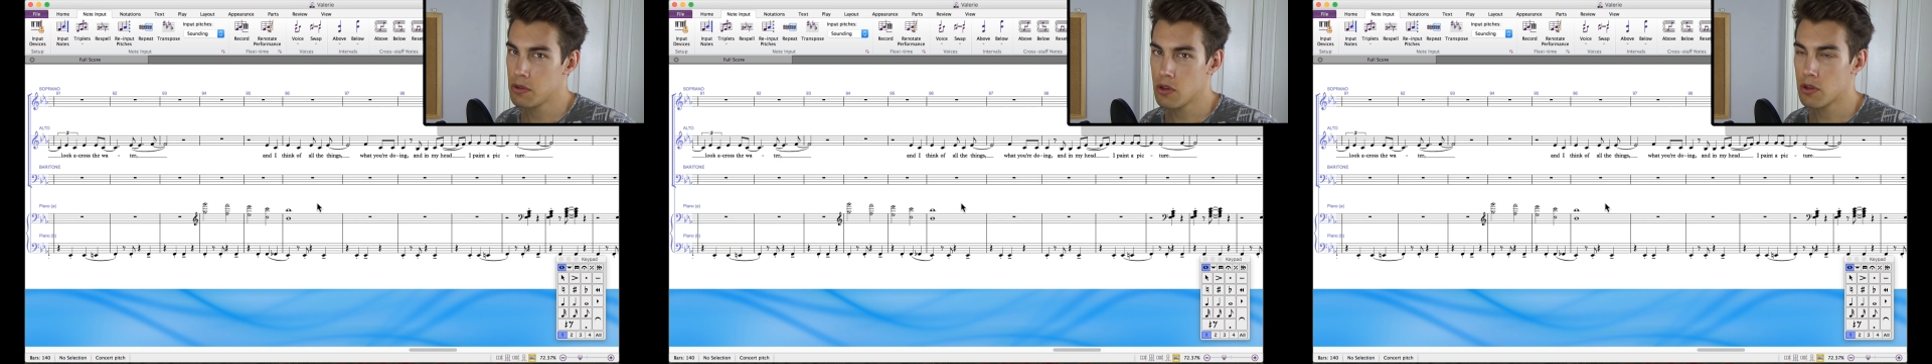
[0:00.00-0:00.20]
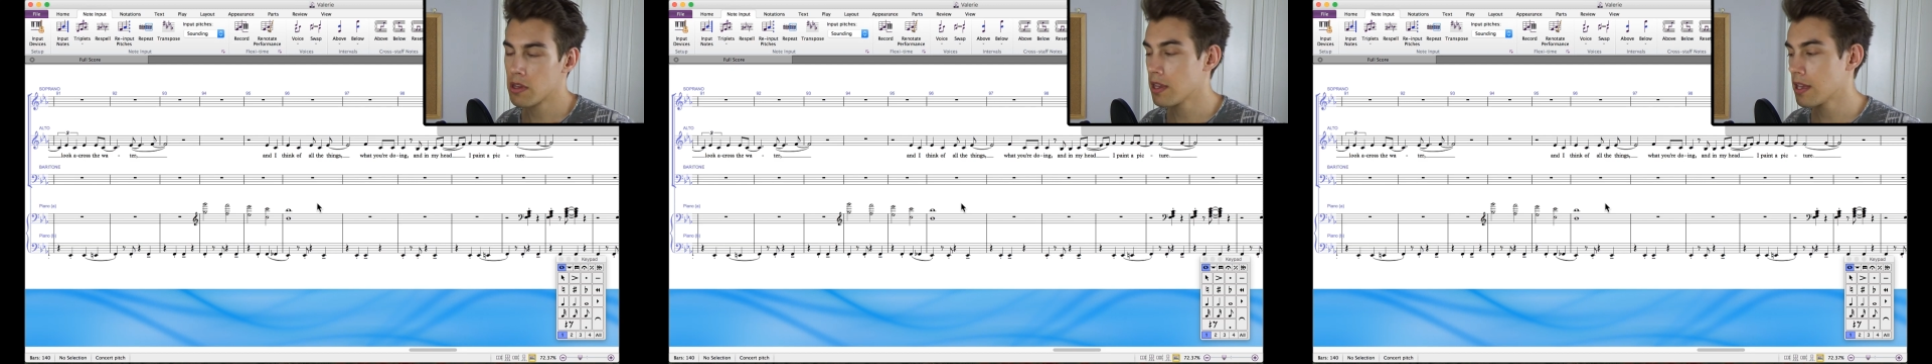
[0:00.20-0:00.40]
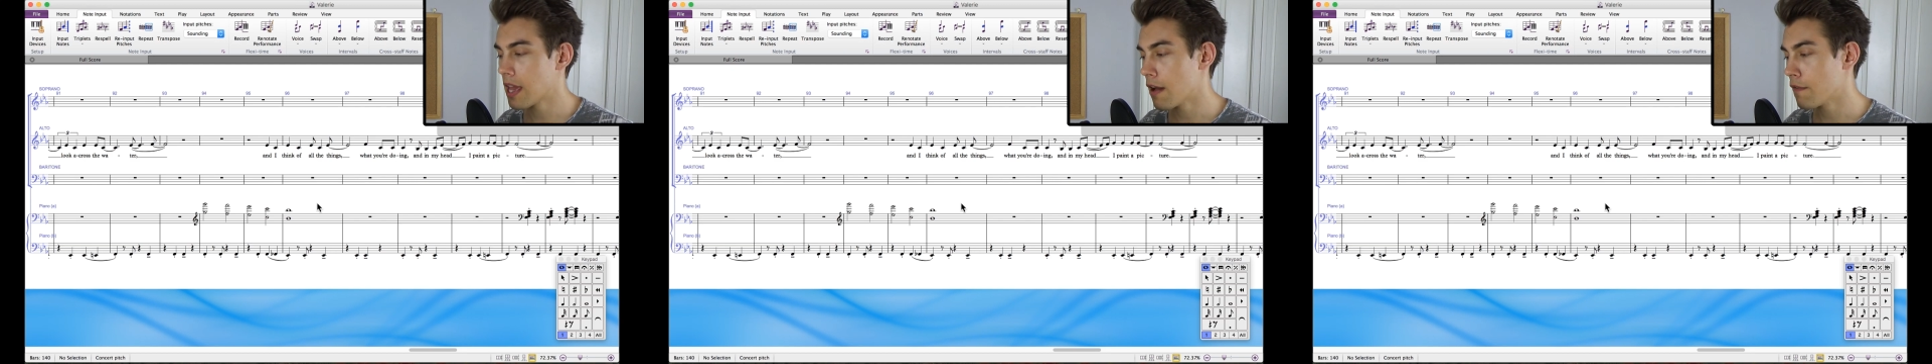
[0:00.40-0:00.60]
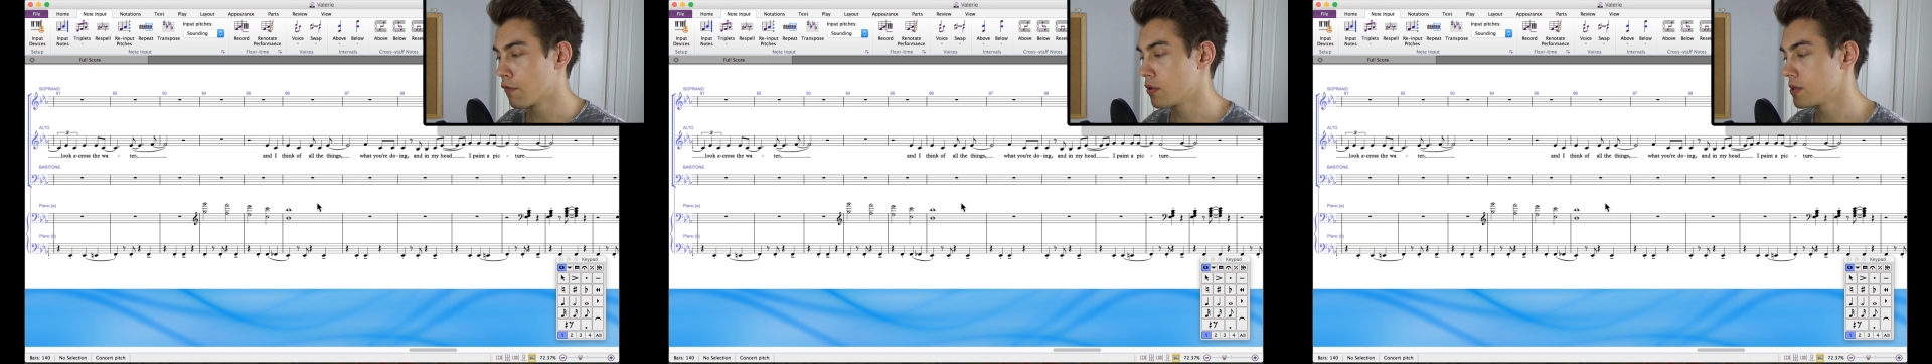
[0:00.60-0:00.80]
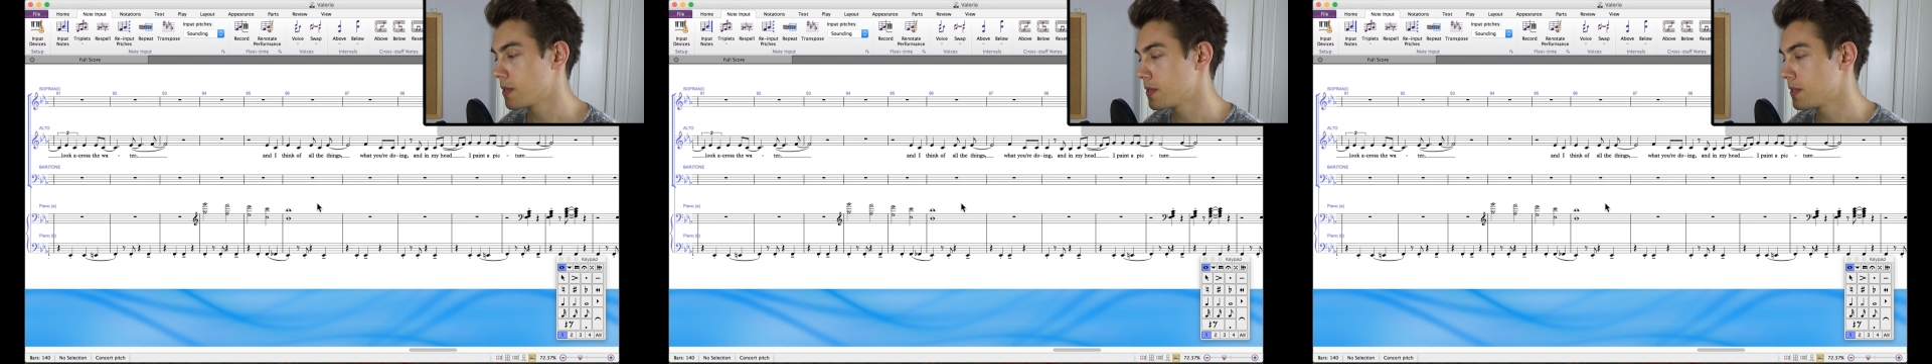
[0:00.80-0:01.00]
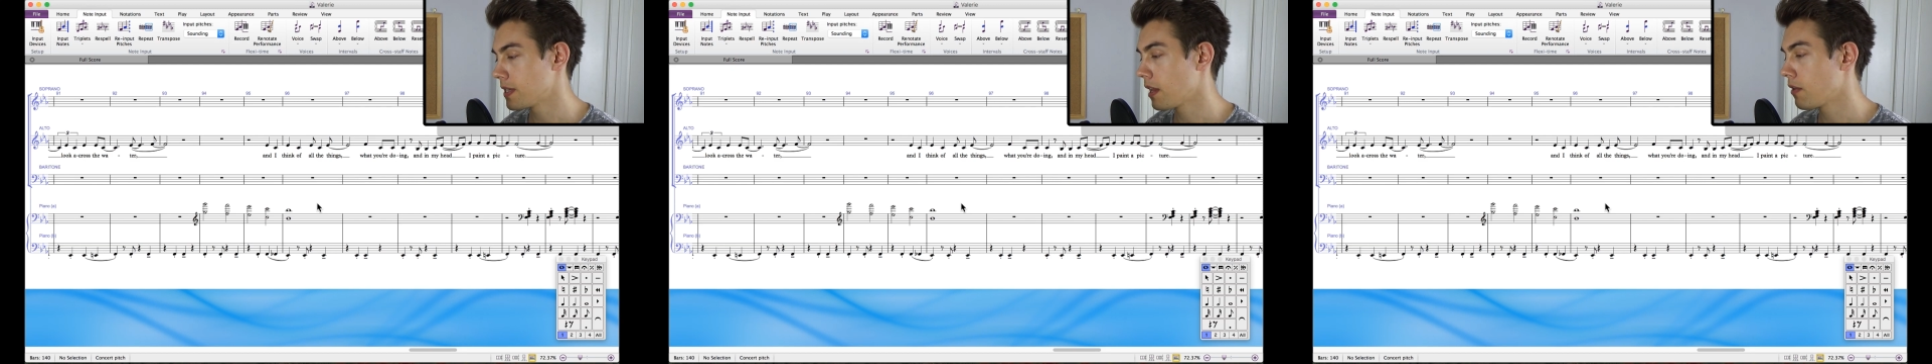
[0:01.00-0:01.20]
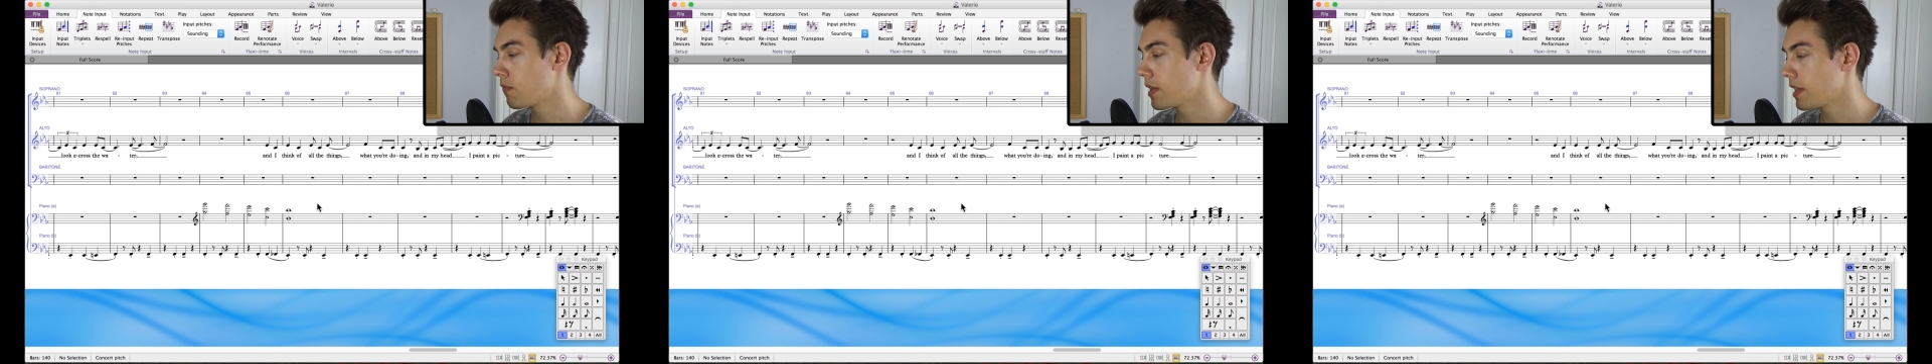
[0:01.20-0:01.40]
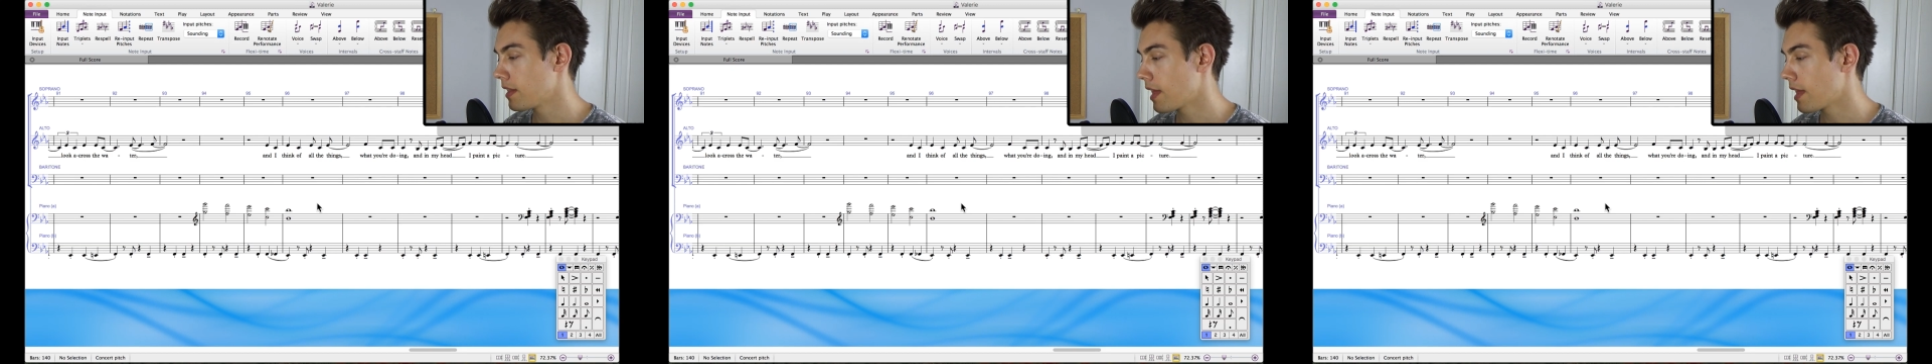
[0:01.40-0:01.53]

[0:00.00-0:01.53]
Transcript: You can get Voices singing really